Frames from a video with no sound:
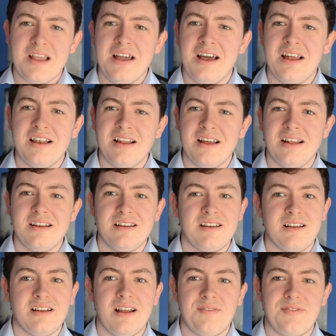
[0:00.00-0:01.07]
Uh,
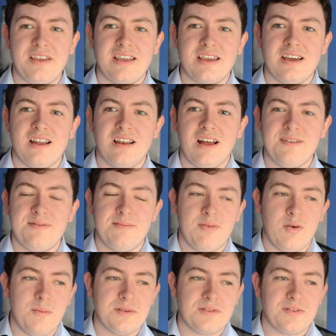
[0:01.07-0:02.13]
love the uh, live
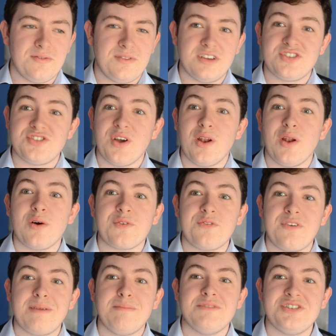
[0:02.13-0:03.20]
performance of the Sherlock
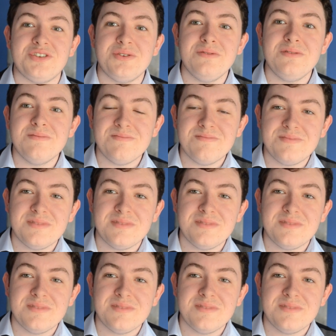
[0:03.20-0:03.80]
theme tune.